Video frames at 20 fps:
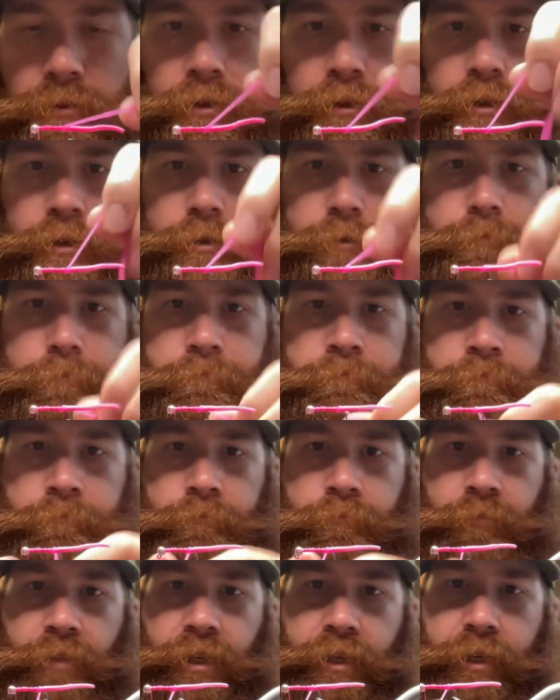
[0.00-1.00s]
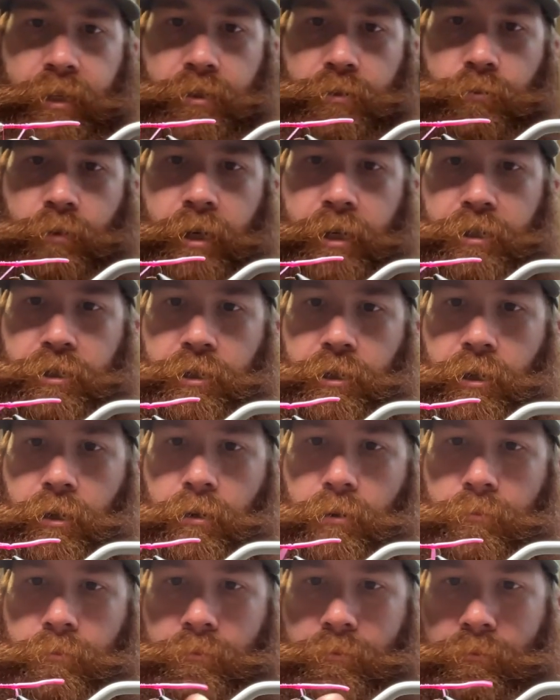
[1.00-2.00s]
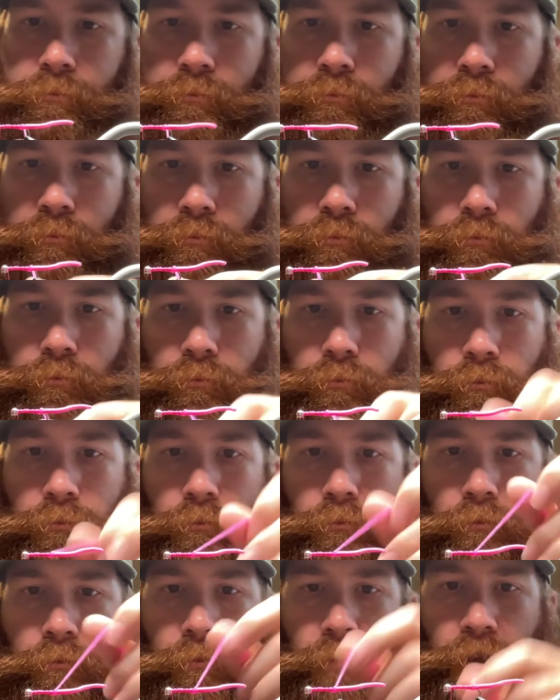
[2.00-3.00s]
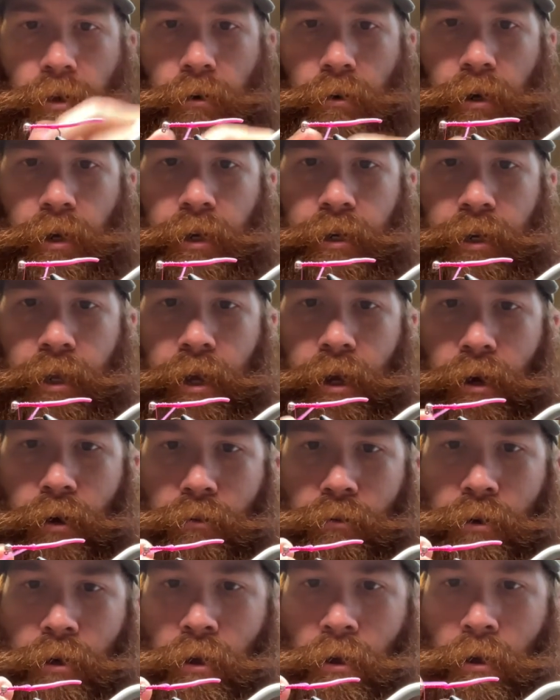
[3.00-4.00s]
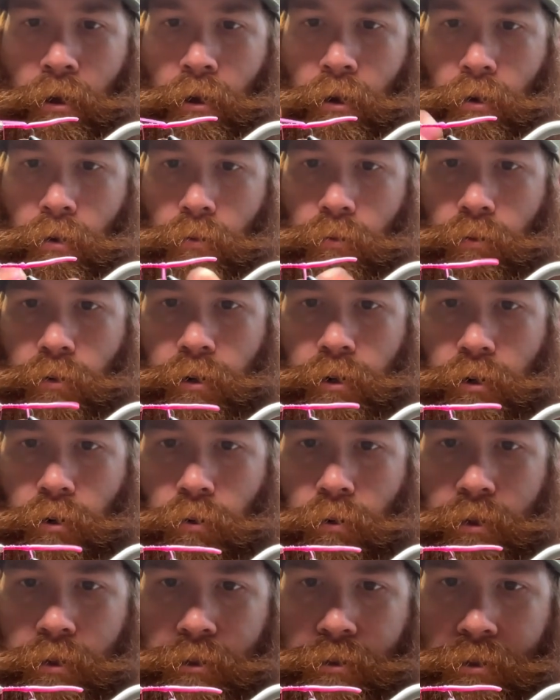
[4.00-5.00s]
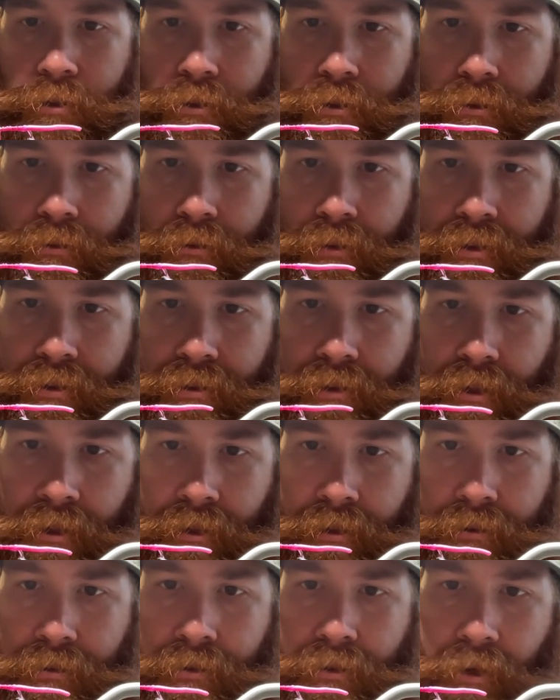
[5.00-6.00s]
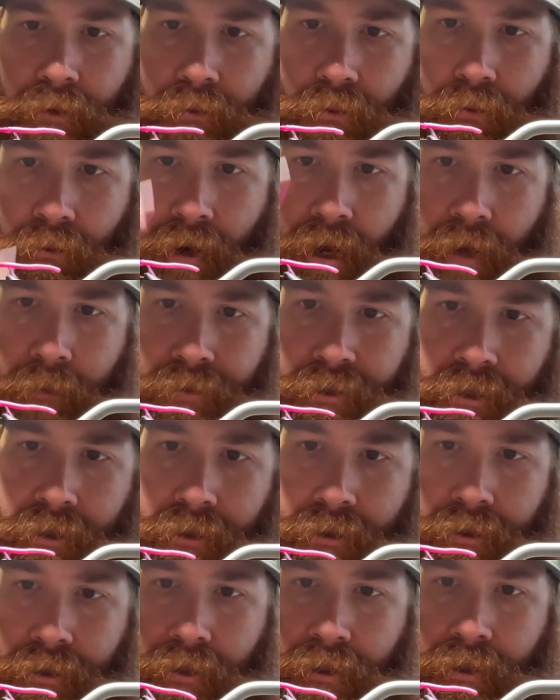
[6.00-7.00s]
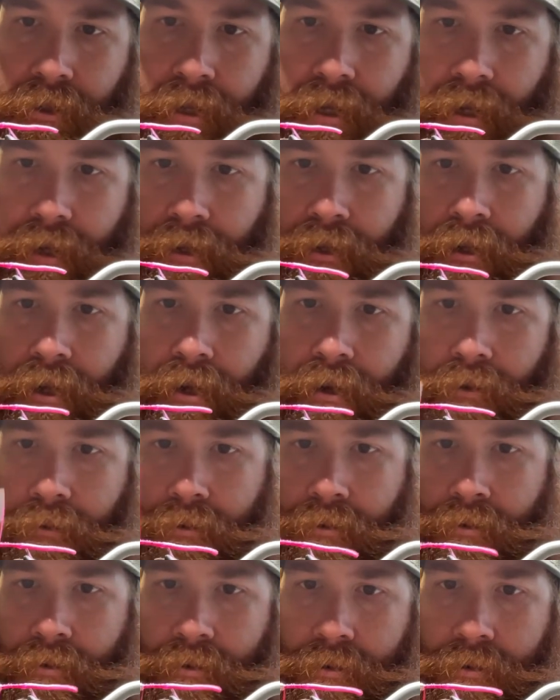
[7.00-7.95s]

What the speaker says: I guess, ratio. All right, now we're going to, let's send several wraps here to the neck now.